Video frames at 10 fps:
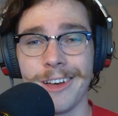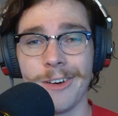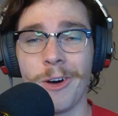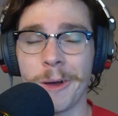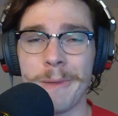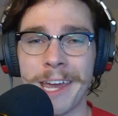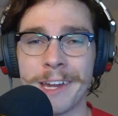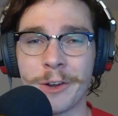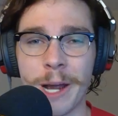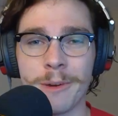Welcome back
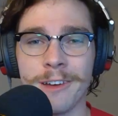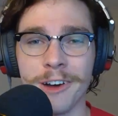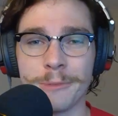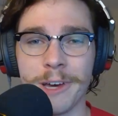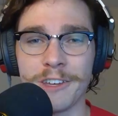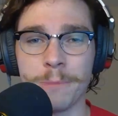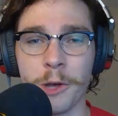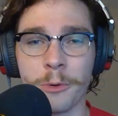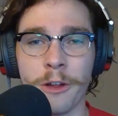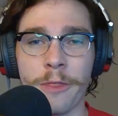into Kramer Talks Baseball.
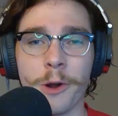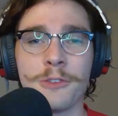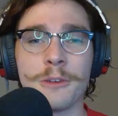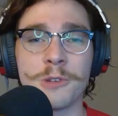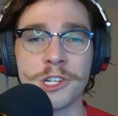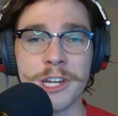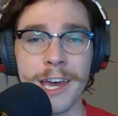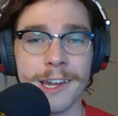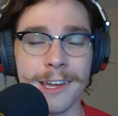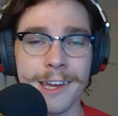We're going to throw some
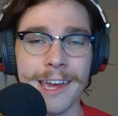shed.